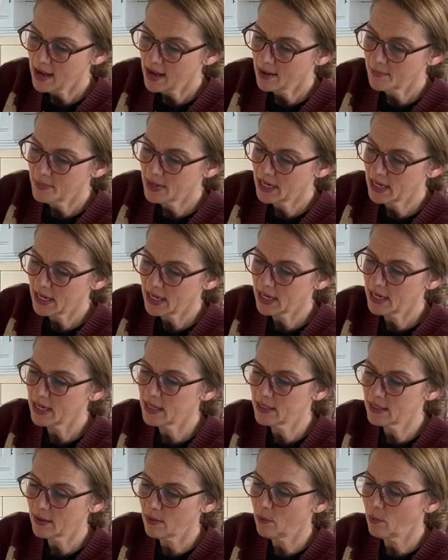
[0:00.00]

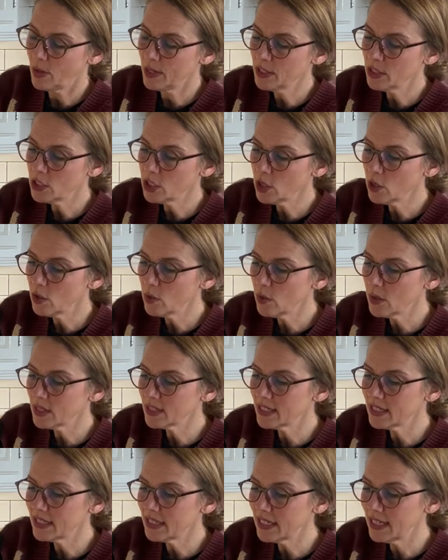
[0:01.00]
because once you
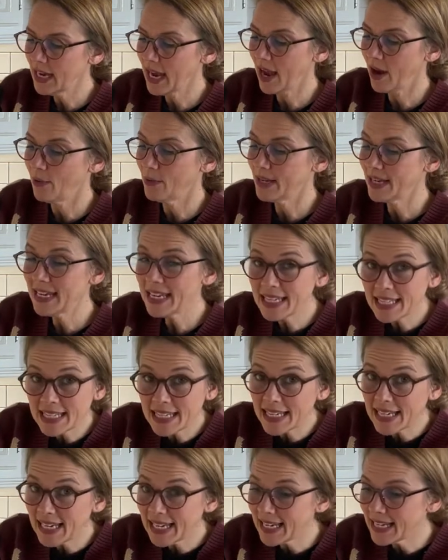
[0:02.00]
see how
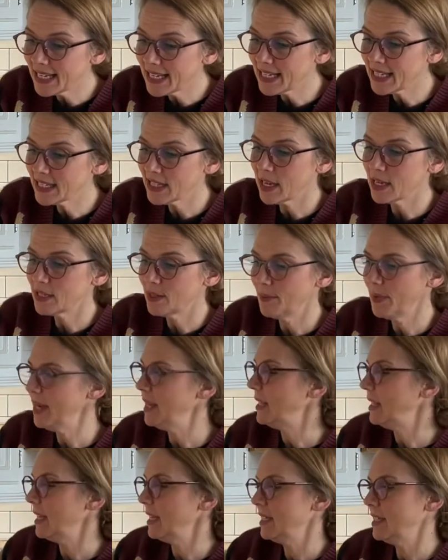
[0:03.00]
easy it is to make
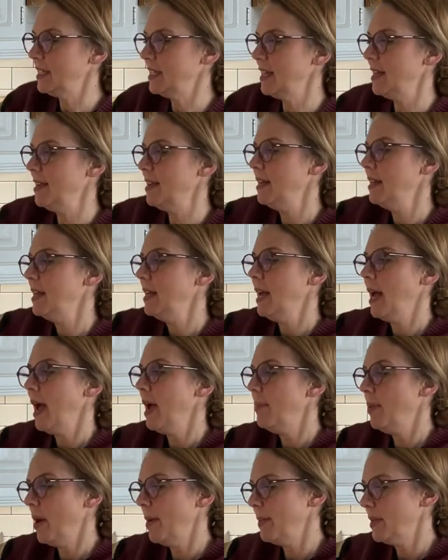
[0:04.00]
this, I
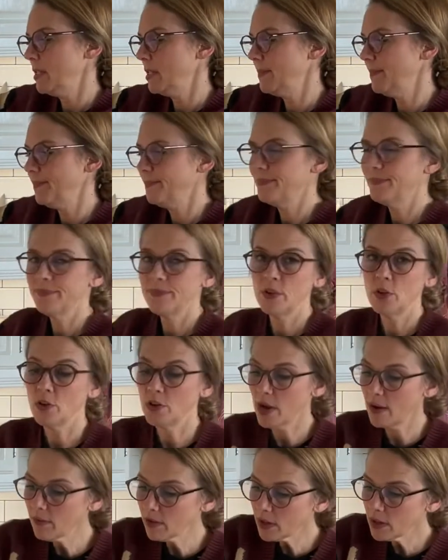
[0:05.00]
promise, you're
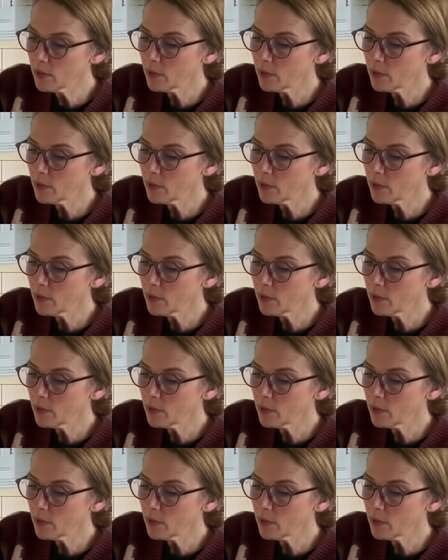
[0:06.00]
never gonna